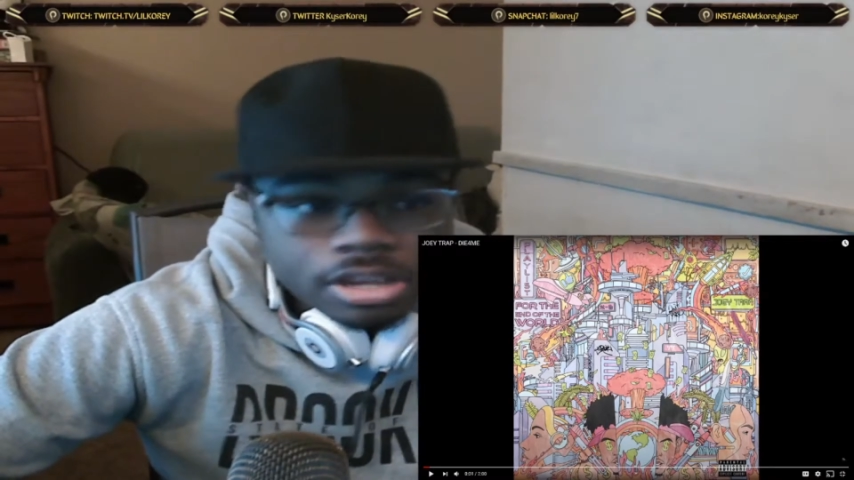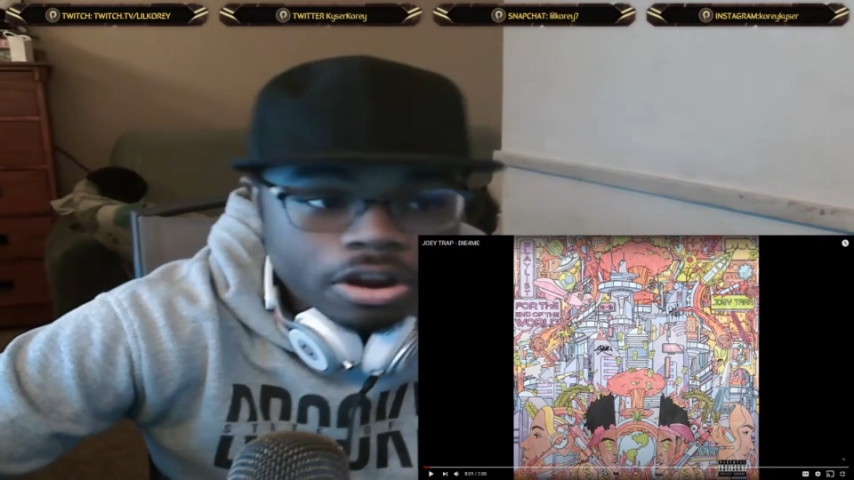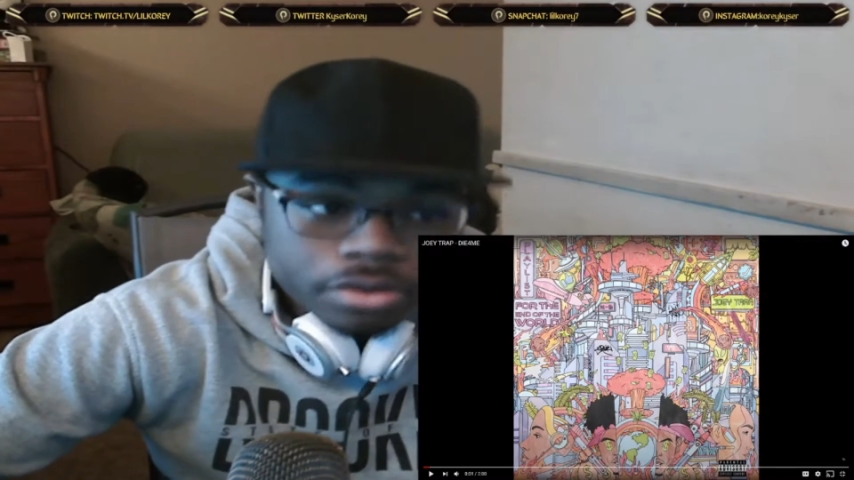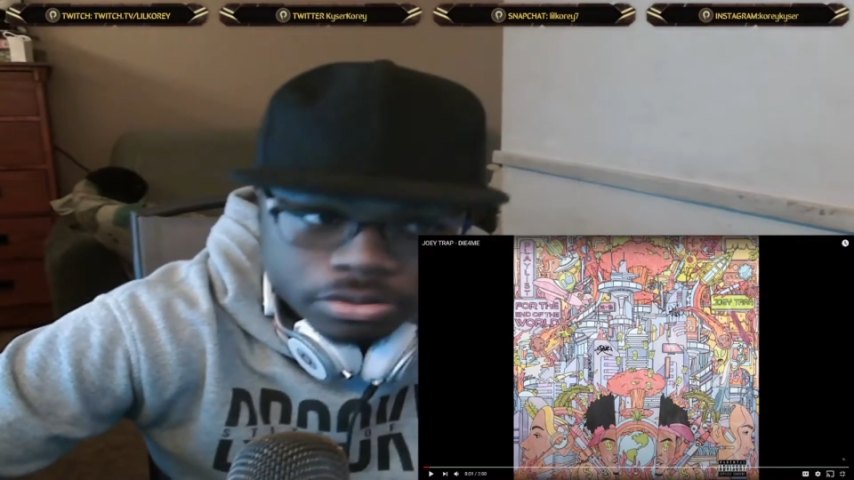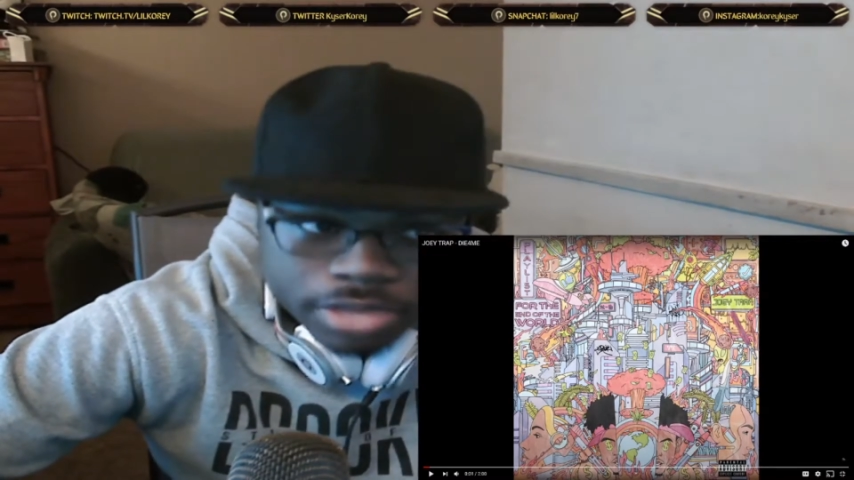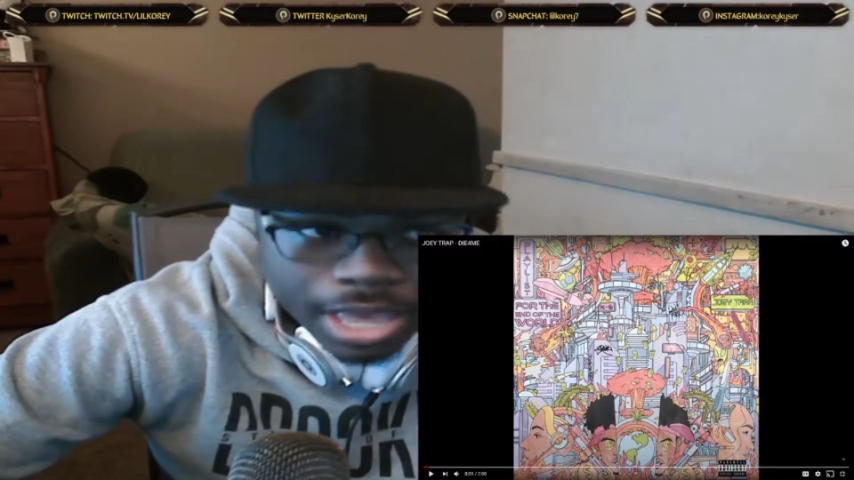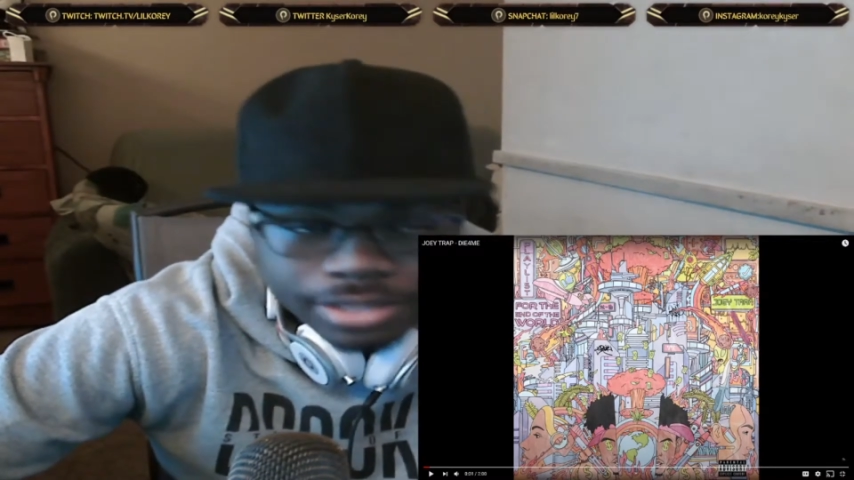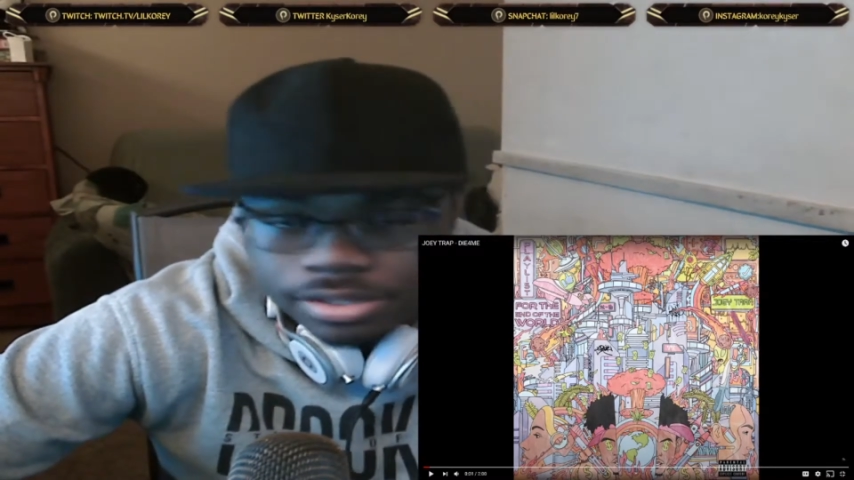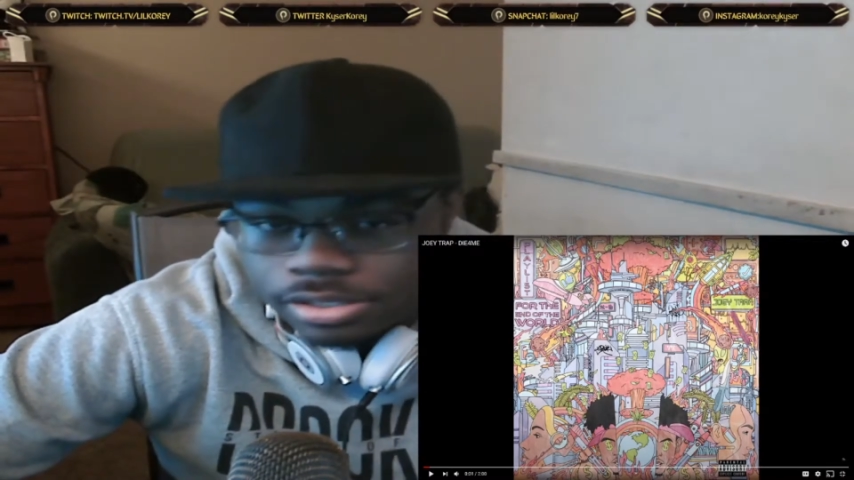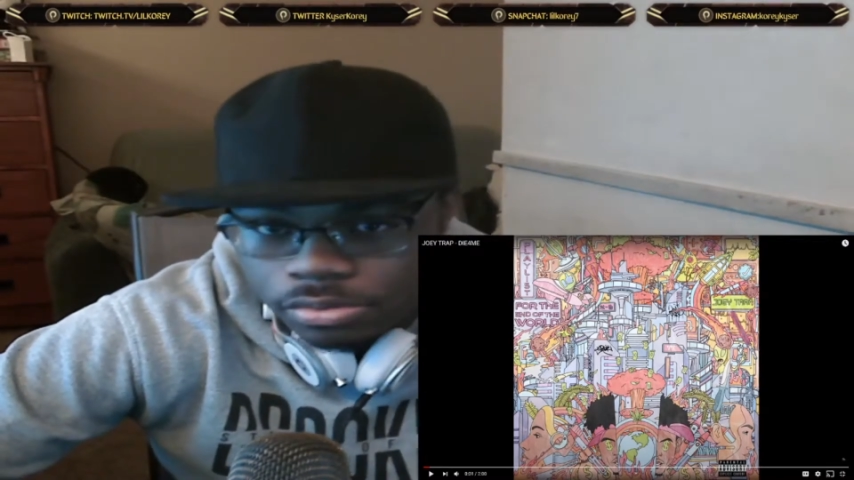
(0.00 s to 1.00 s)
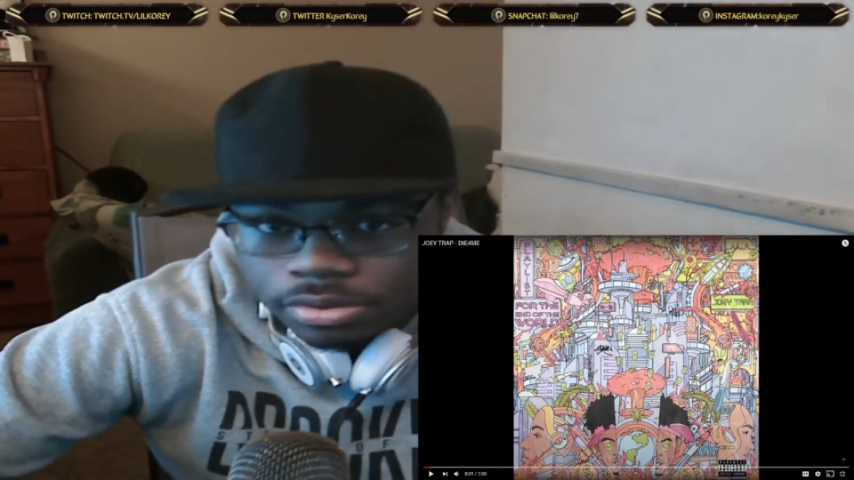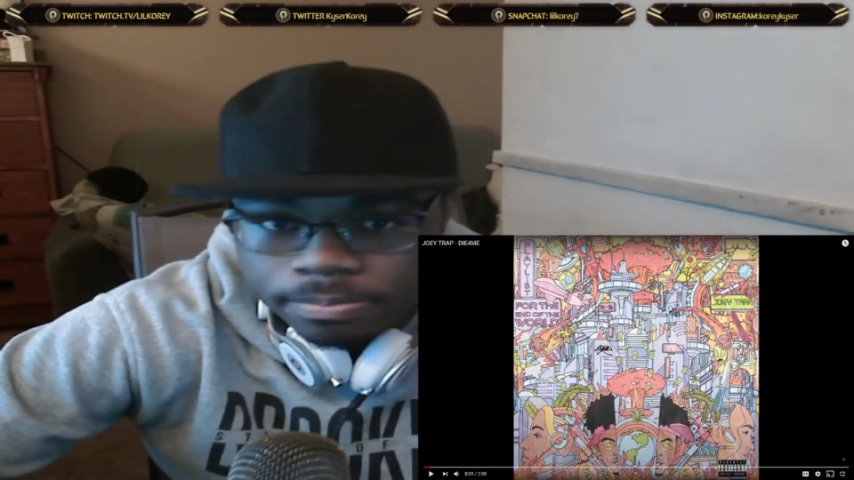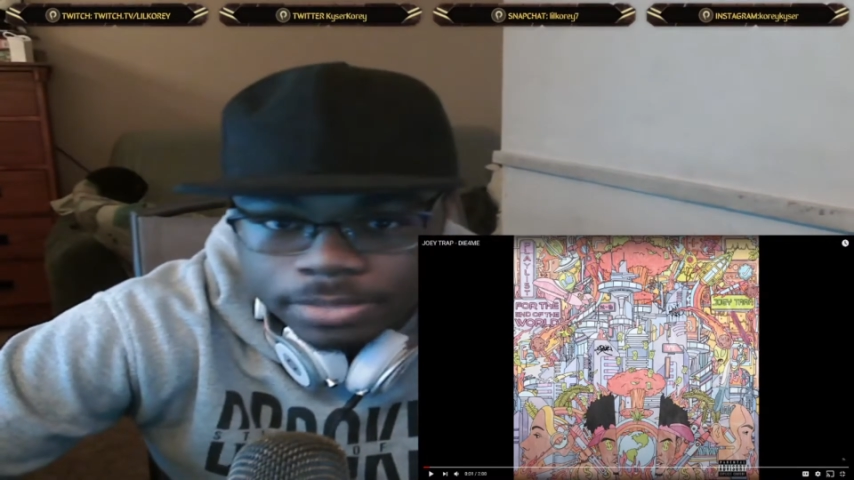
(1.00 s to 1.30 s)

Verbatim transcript: I already reacted to it